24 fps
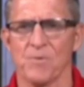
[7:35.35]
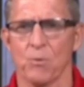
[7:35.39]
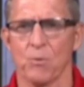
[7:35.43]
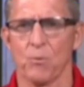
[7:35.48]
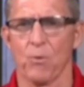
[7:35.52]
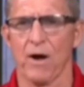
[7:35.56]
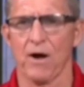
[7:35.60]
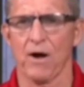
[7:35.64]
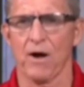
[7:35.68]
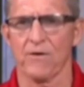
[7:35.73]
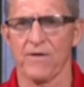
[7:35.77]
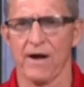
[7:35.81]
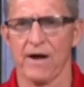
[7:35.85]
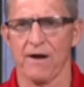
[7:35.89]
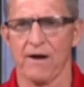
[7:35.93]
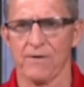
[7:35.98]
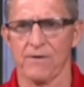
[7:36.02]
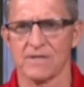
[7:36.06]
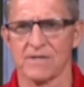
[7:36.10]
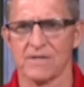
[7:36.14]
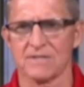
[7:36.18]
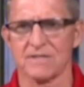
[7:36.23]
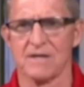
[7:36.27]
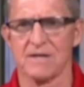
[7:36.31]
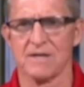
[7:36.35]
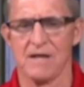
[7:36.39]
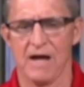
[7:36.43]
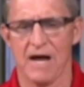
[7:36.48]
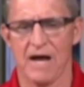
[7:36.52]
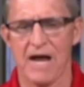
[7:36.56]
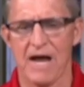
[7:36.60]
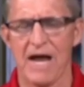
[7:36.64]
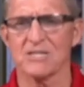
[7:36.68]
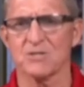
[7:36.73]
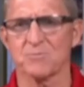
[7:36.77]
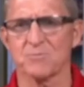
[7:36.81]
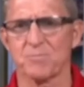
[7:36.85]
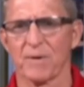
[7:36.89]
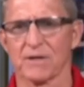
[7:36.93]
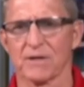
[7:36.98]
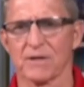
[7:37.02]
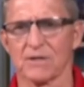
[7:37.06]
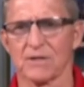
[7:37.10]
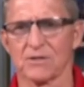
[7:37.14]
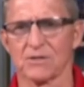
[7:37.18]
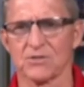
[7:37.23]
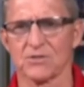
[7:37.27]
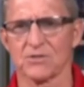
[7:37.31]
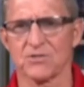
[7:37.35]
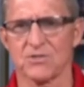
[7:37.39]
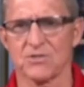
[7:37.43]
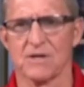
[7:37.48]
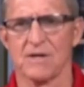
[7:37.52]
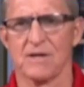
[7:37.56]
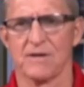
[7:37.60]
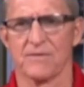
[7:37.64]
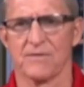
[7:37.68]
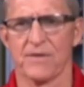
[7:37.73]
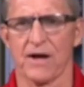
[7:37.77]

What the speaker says: where there is hospitals,